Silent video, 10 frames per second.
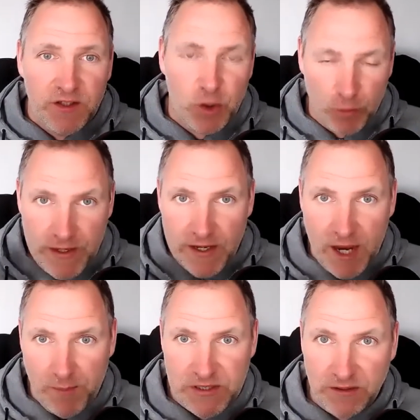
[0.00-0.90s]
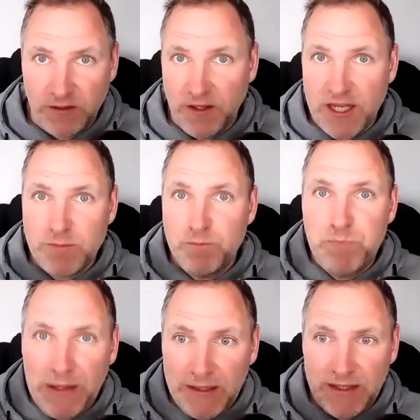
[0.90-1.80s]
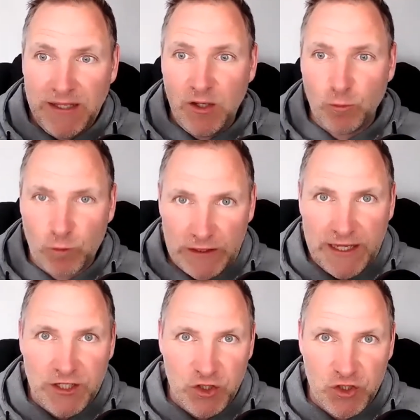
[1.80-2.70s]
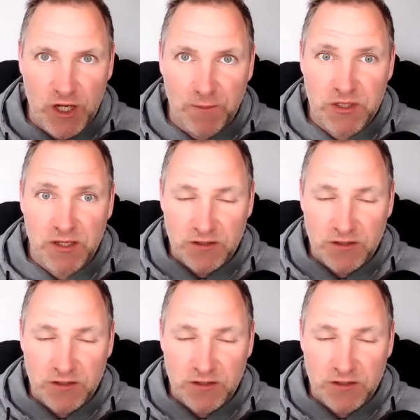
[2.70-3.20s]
career capital, is building relationships.